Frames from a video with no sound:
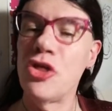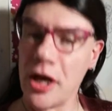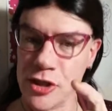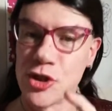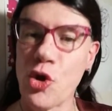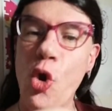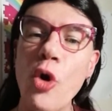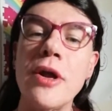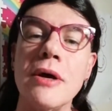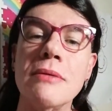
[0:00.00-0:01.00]
that is the
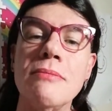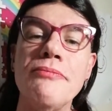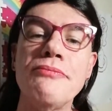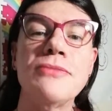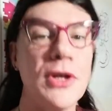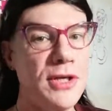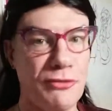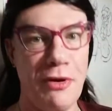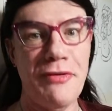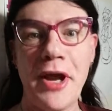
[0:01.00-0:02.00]
corner that is
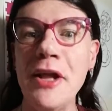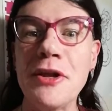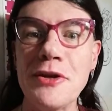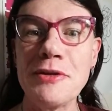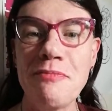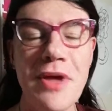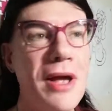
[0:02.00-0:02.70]
forever England.